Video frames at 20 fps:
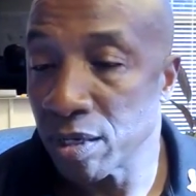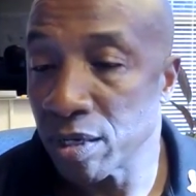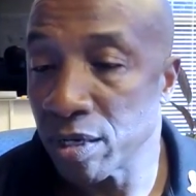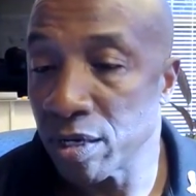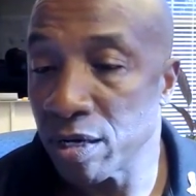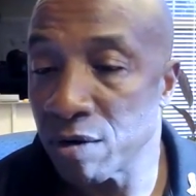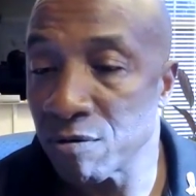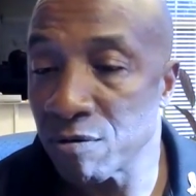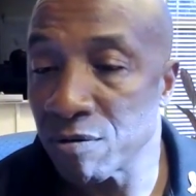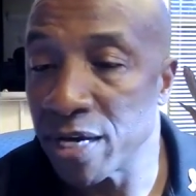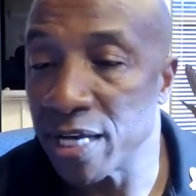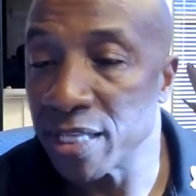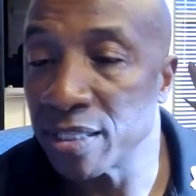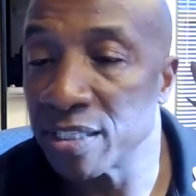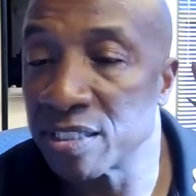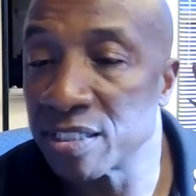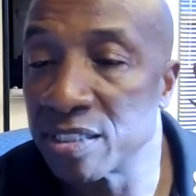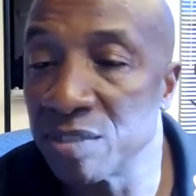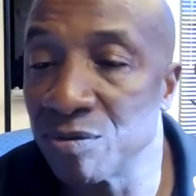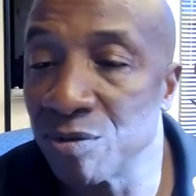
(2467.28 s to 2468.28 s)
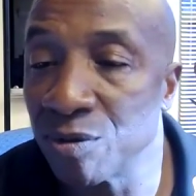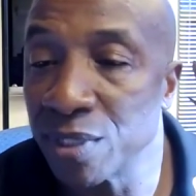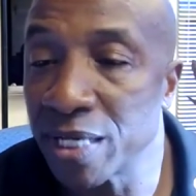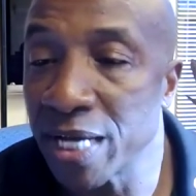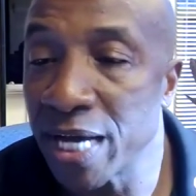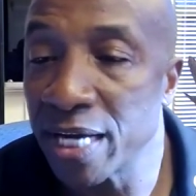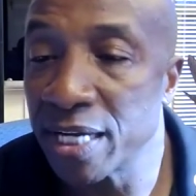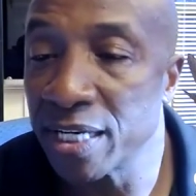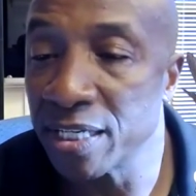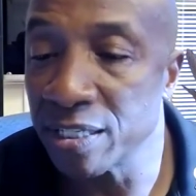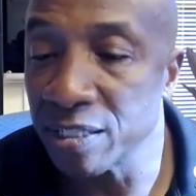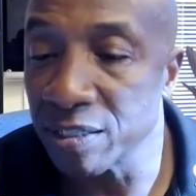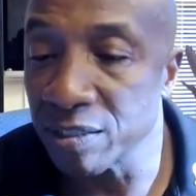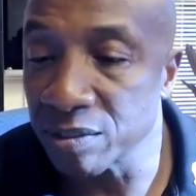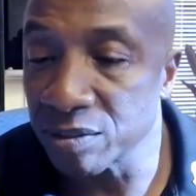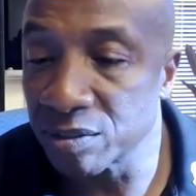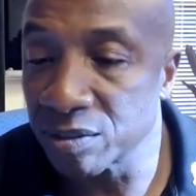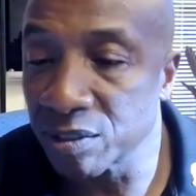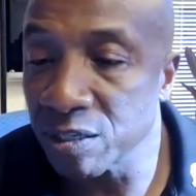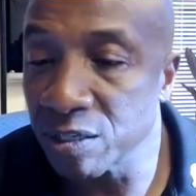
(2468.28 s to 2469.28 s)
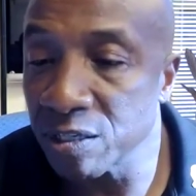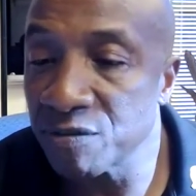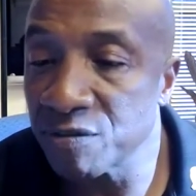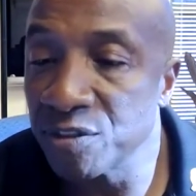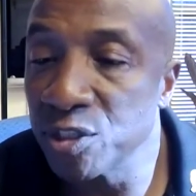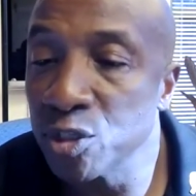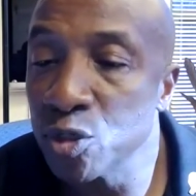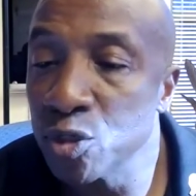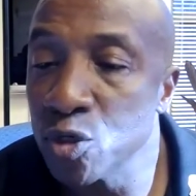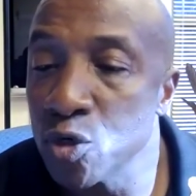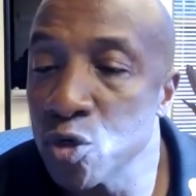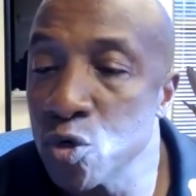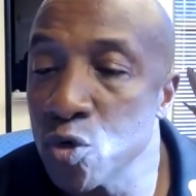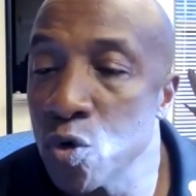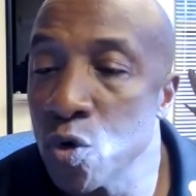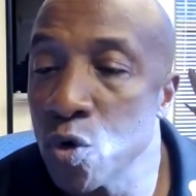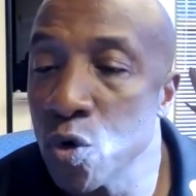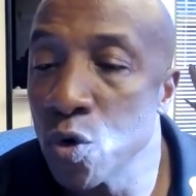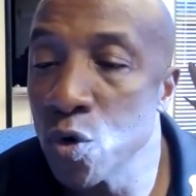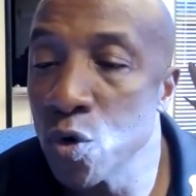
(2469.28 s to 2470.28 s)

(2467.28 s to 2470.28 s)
All right, let's see what we got here. It's curfew.